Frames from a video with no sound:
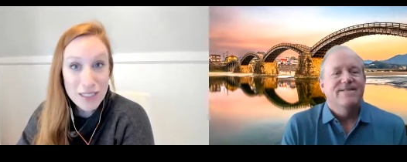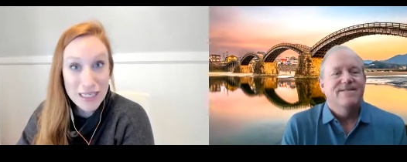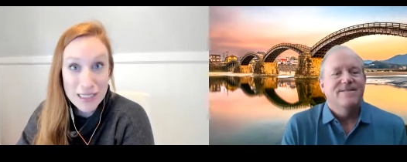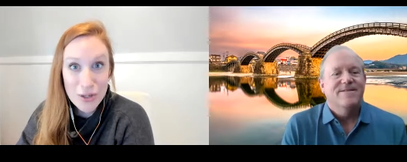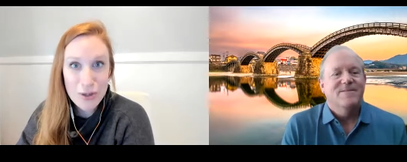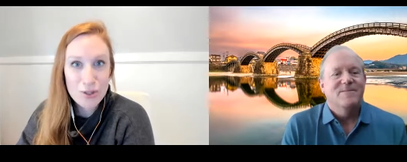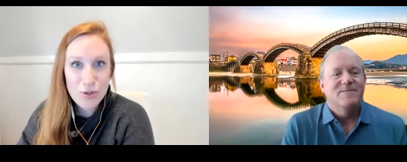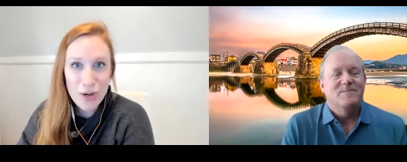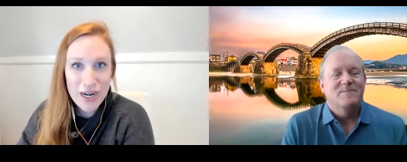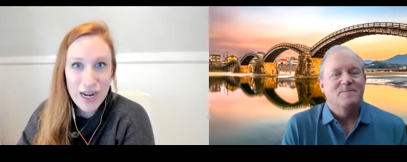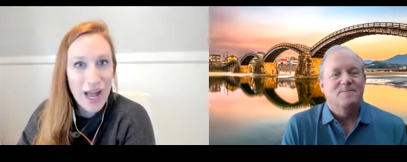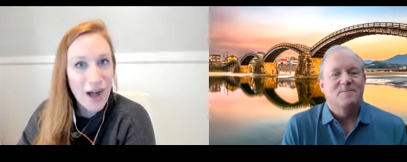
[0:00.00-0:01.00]
Speaker 1: East Coast
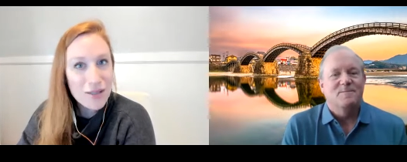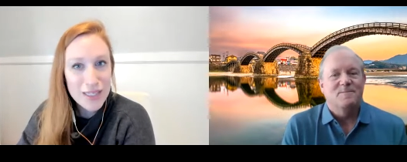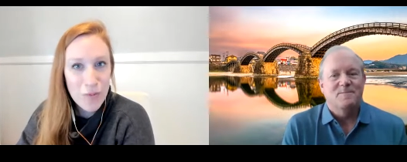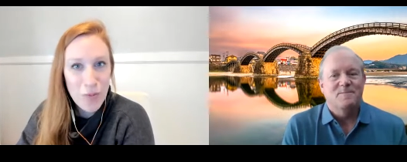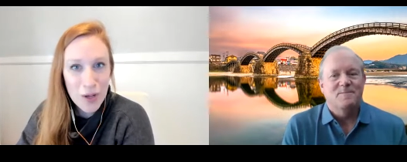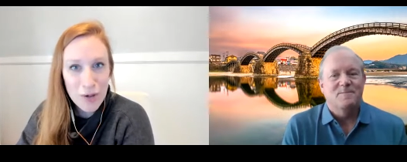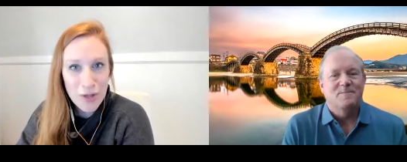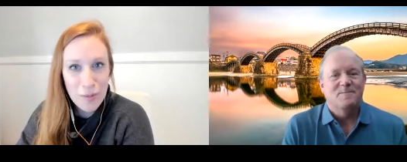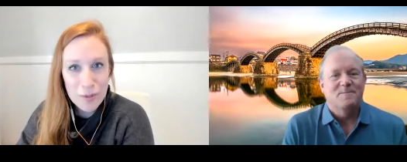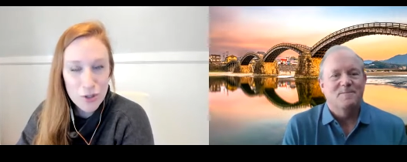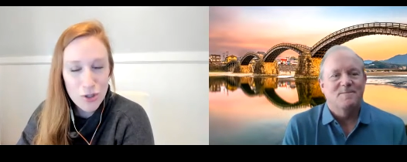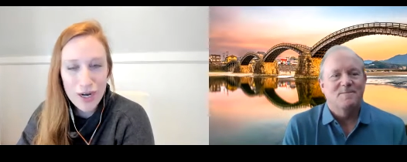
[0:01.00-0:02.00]
right now, staying bundled up
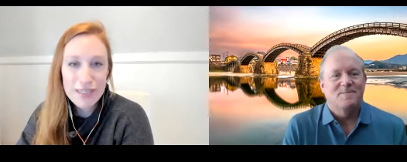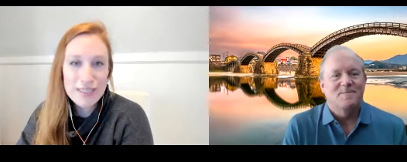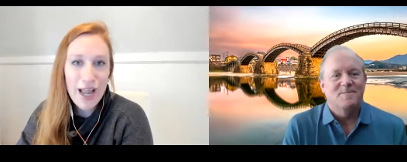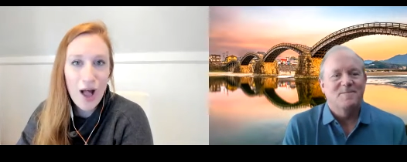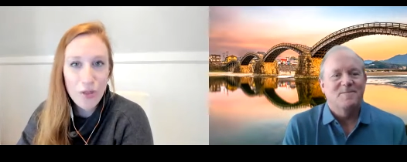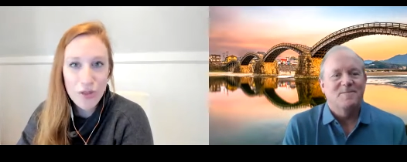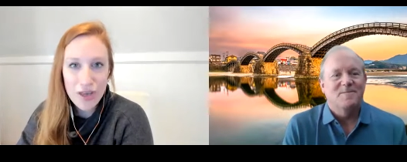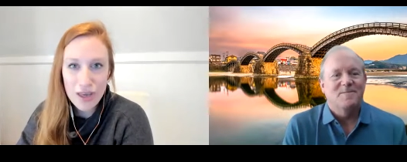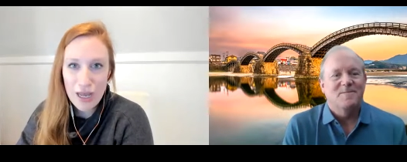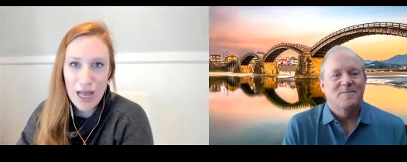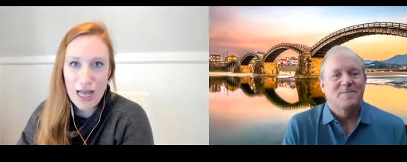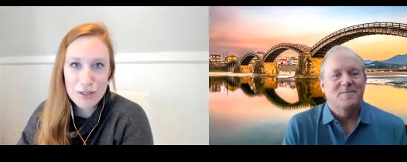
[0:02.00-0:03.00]
and trying to stay healthy
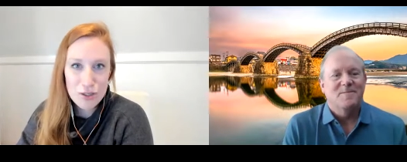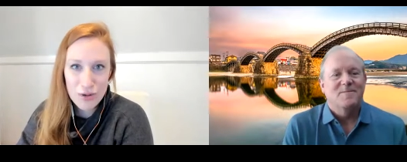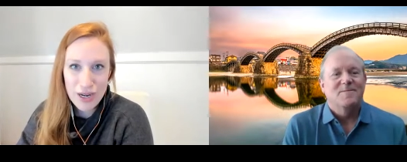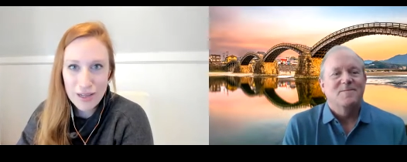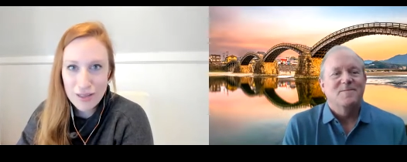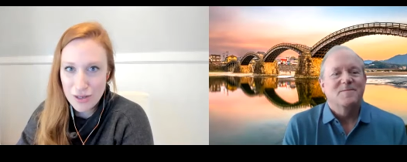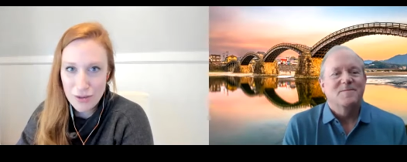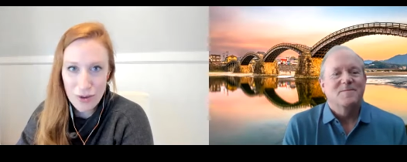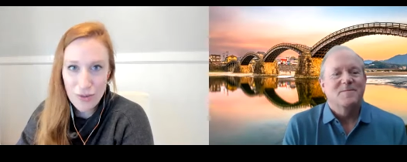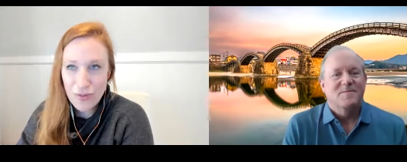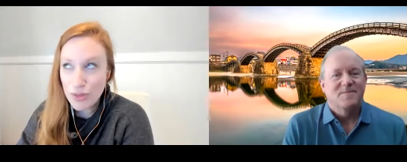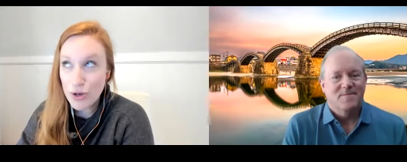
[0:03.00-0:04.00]
uh, during, you
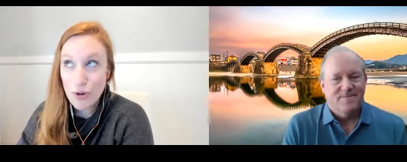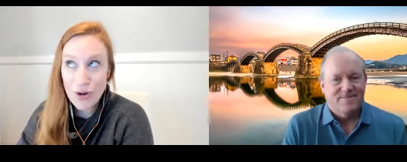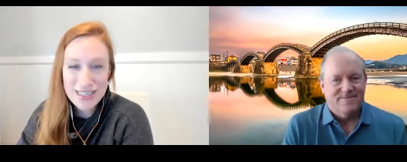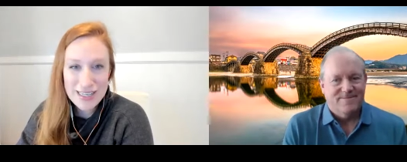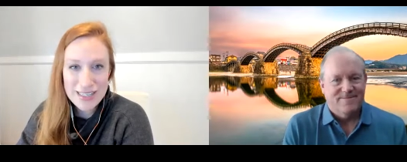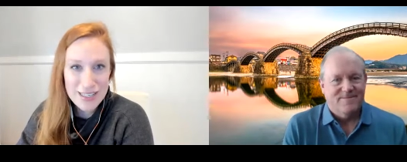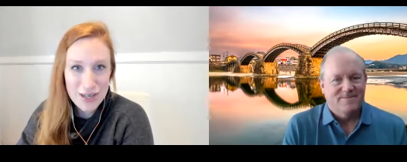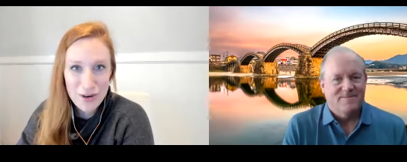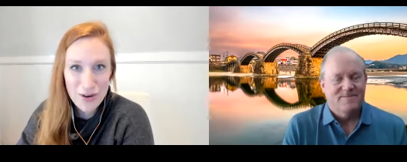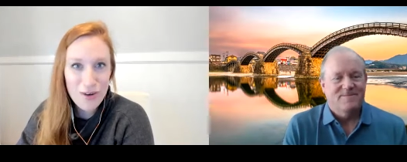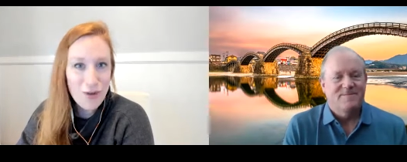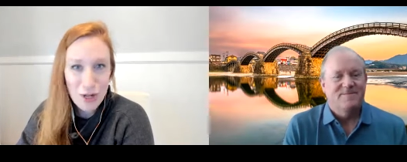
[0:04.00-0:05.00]
know, the craziest
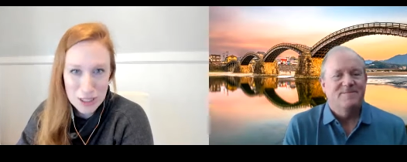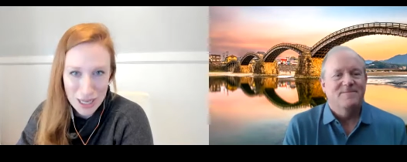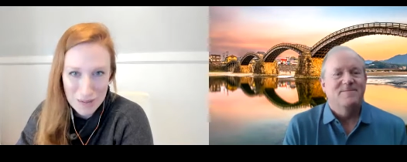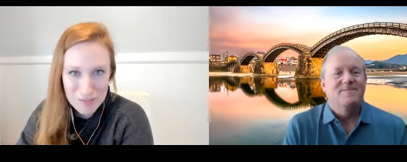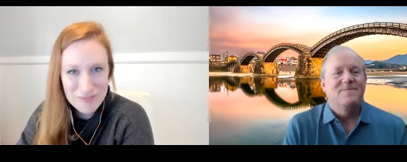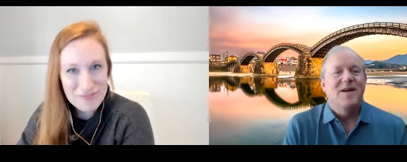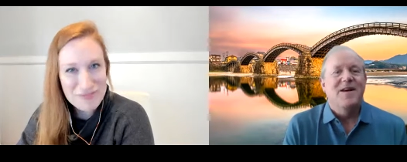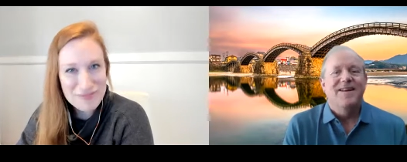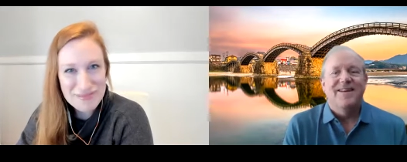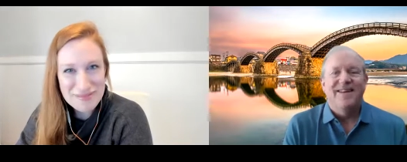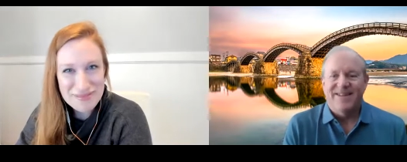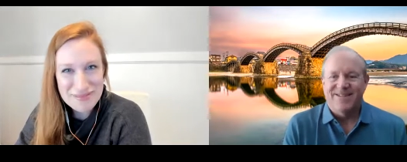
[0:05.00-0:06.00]
year of all time.
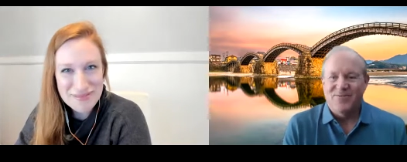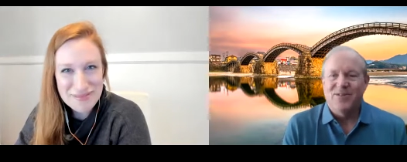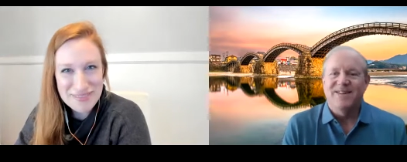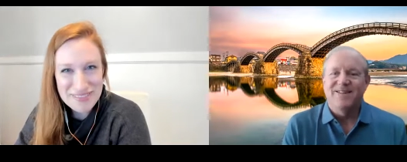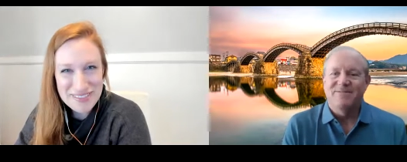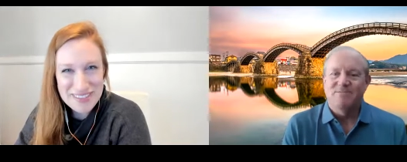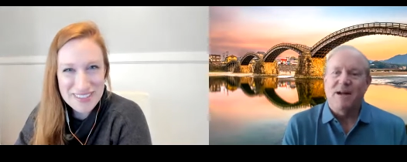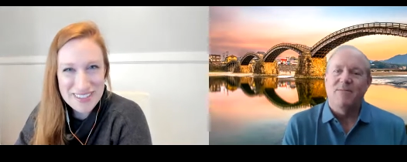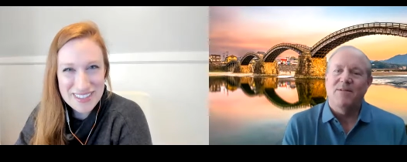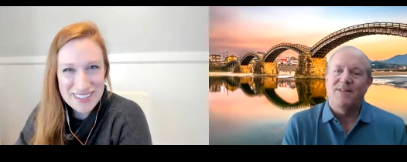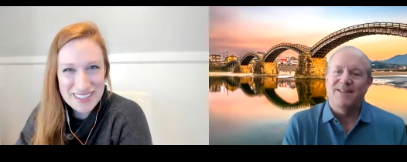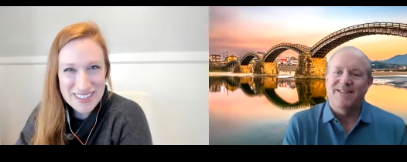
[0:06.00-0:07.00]
Speaker 2: Yes, well, the
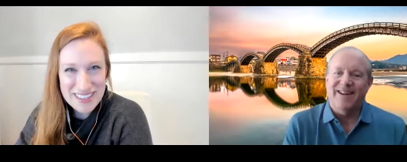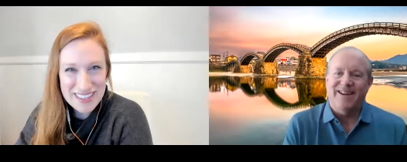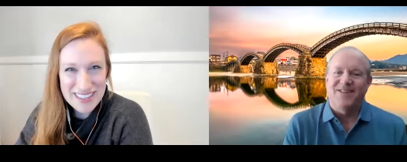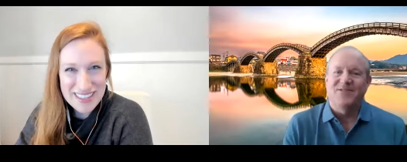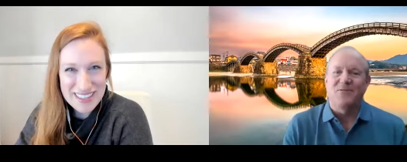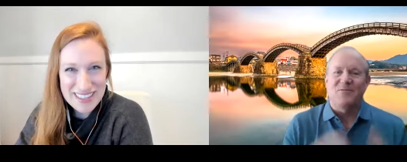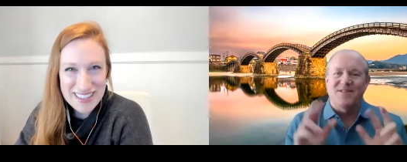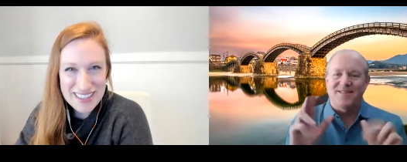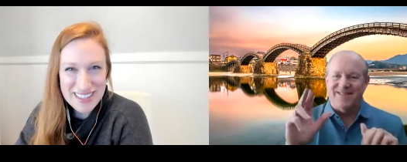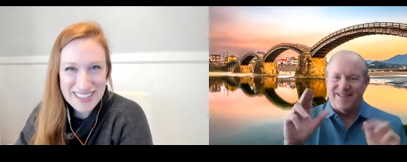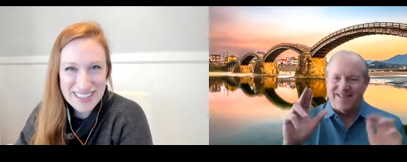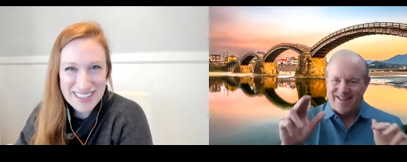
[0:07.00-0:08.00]
probably the second. Let's hope
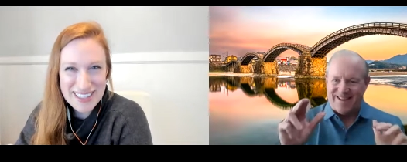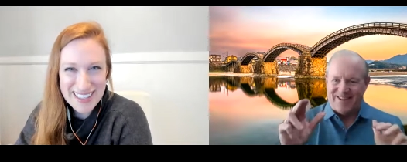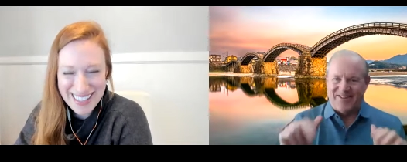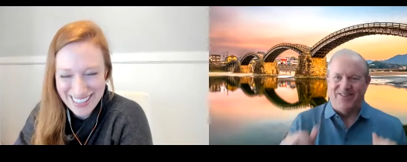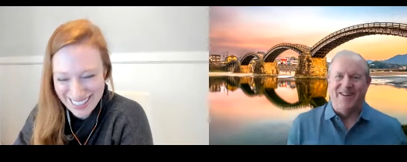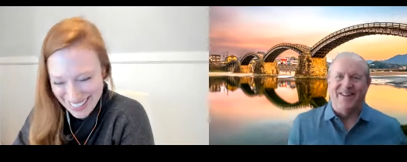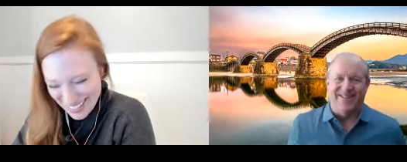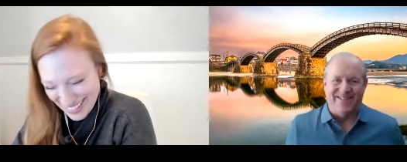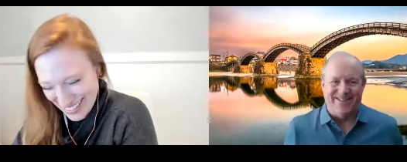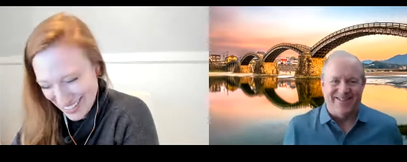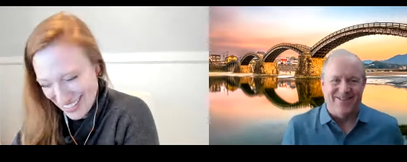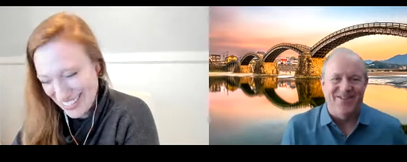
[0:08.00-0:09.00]
this is the second
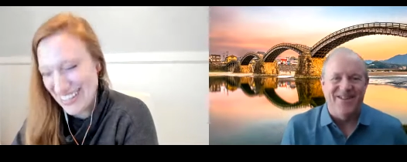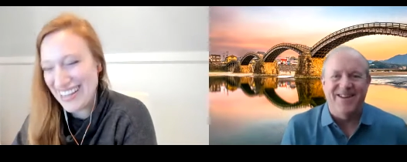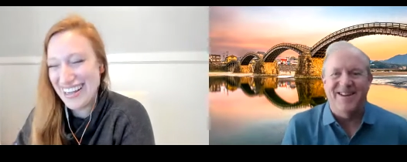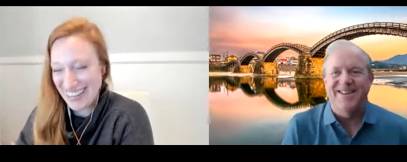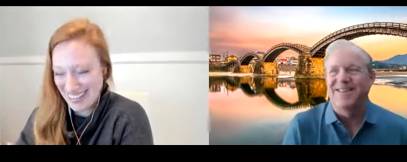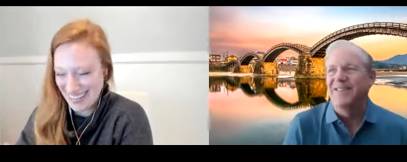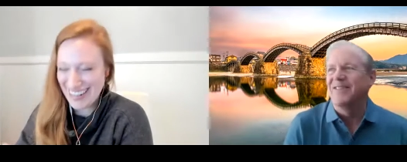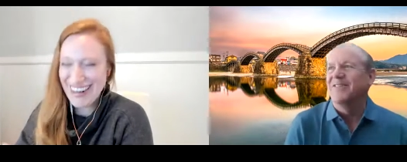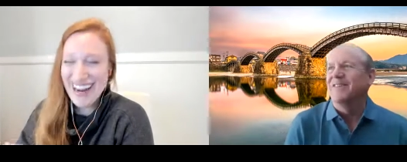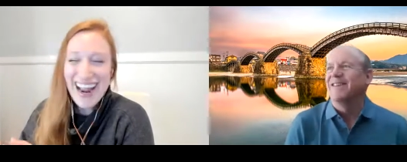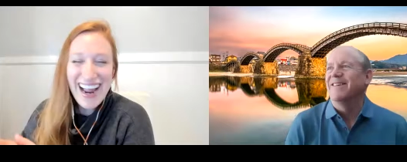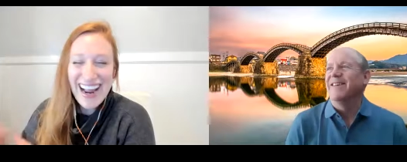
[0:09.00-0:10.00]
craziest year. it is a
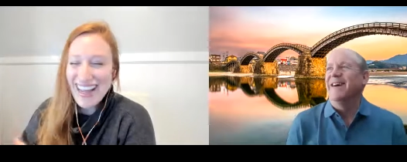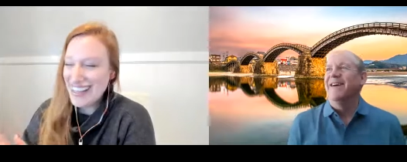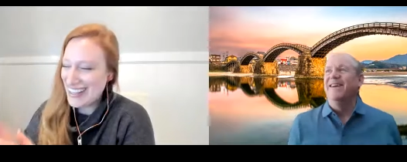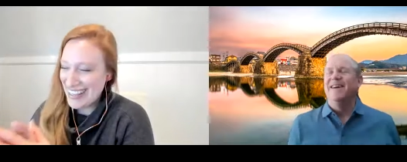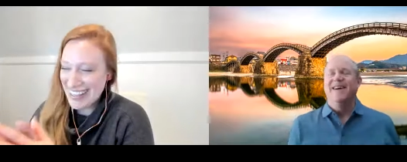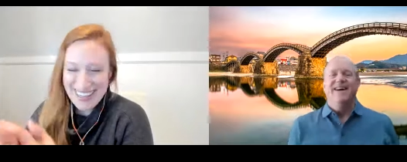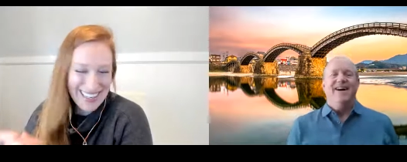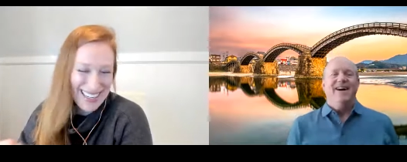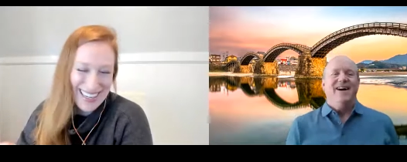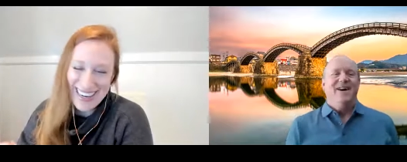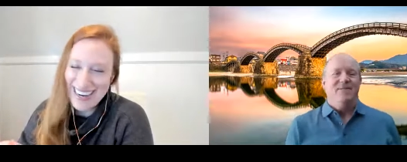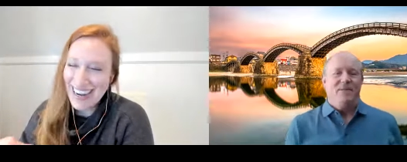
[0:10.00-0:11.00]
new year now,
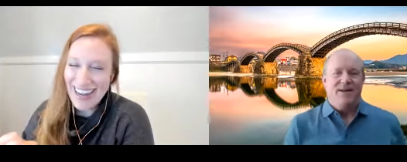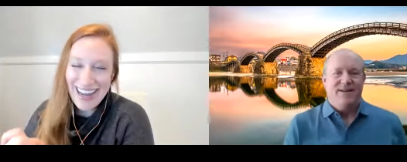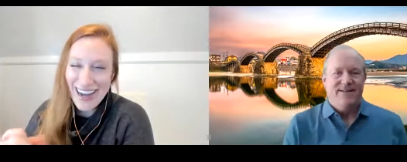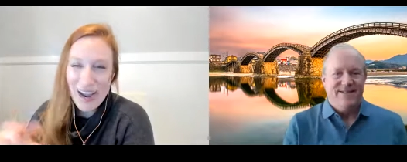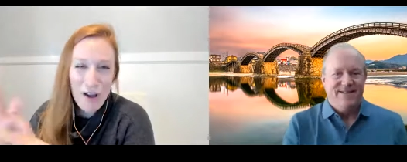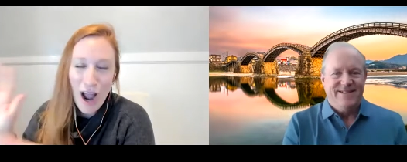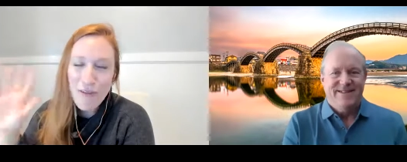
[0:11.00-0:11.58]
Speaker 1: um, yeah, I, I,